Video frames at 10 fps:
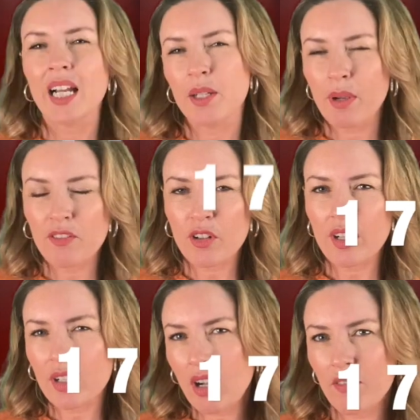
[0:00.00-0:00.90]
Are you ever in
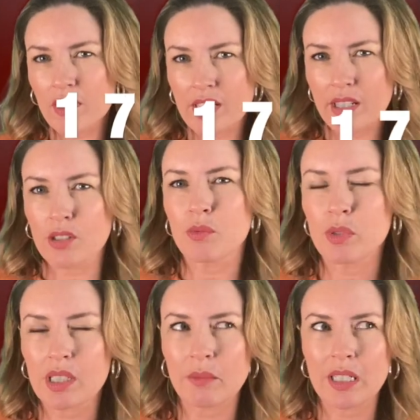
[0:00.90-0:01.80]
a conversation with
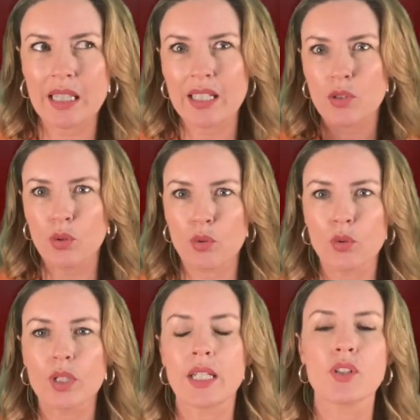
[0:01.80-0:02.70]
someone and they're
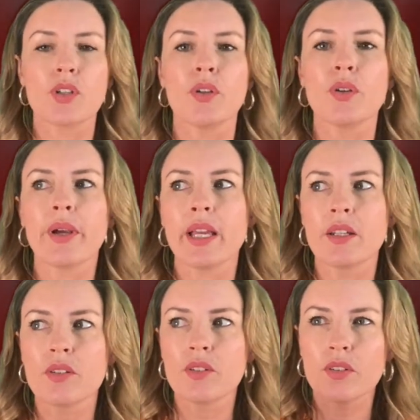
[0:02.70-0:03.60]
talking to you
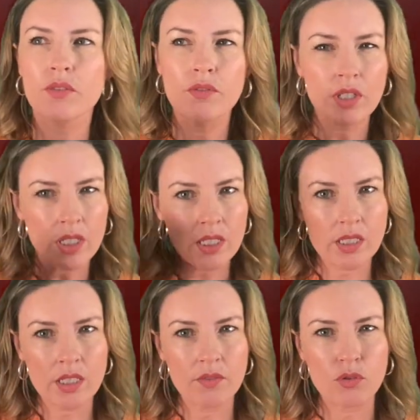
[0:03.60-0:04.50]
and you realise
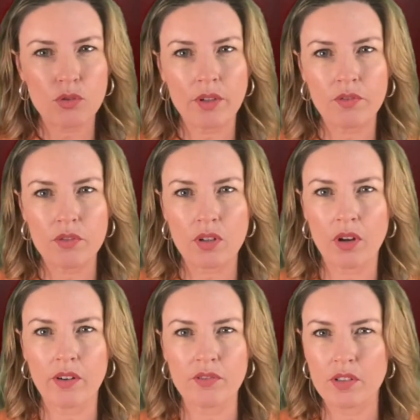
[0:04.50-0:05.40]
that you've drifted
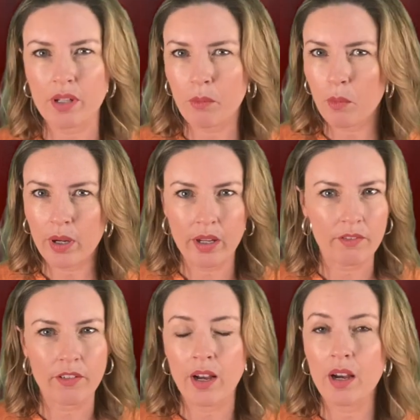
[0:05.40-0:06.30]
off somewhere
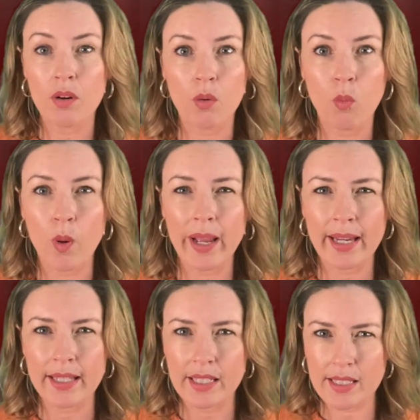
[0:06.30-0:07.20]
far away
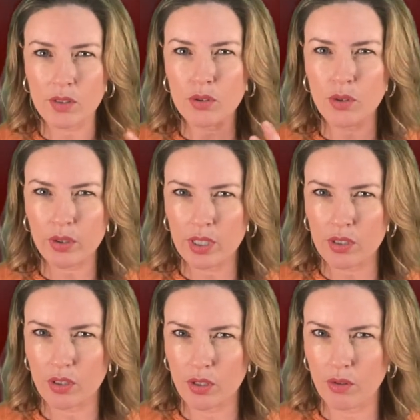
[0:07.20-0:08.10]
and they're still talking
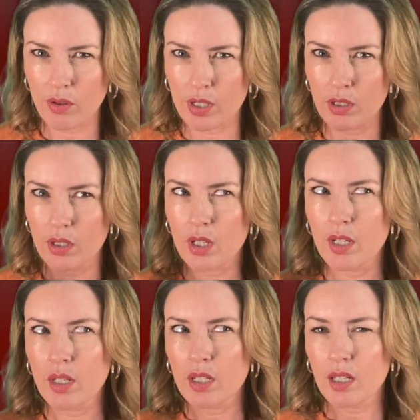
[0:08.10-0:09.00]
to you and you're
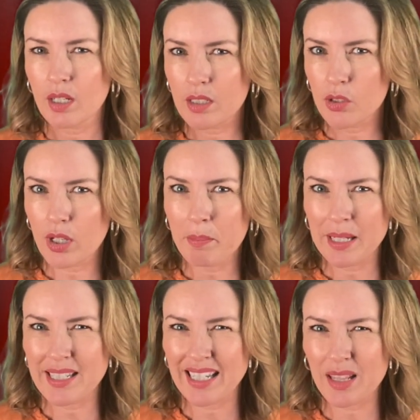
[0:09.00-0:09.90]
kind of trying to
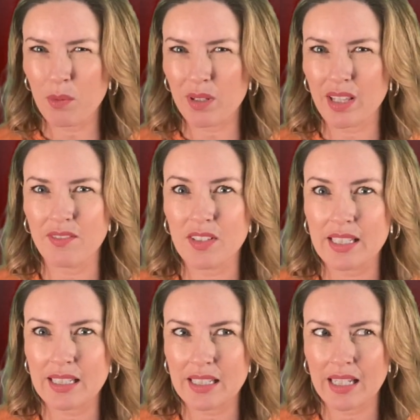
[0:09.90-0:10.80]
piece together what they've
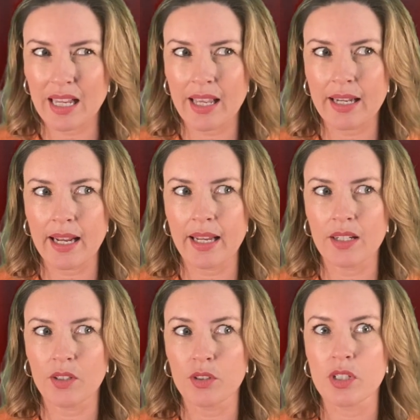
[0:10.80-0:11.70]
said
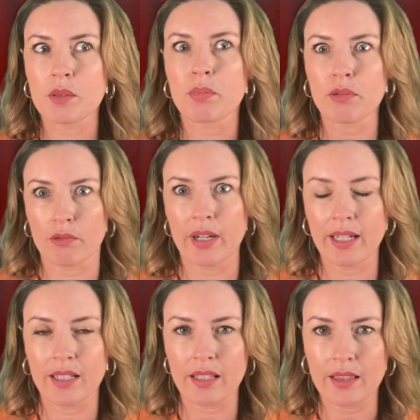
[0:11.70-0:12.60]
and you're just
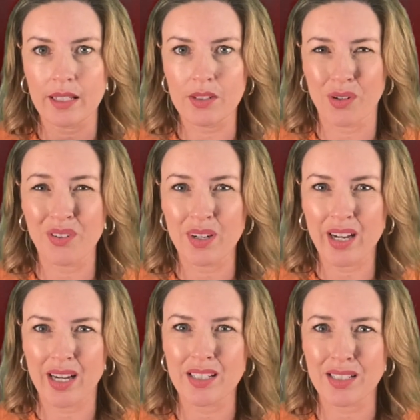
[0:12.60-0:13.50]
praying that they don't
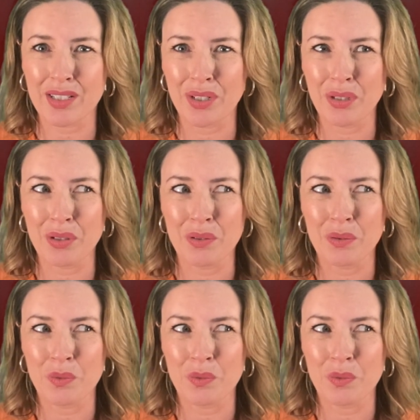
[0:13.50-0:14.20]
ask you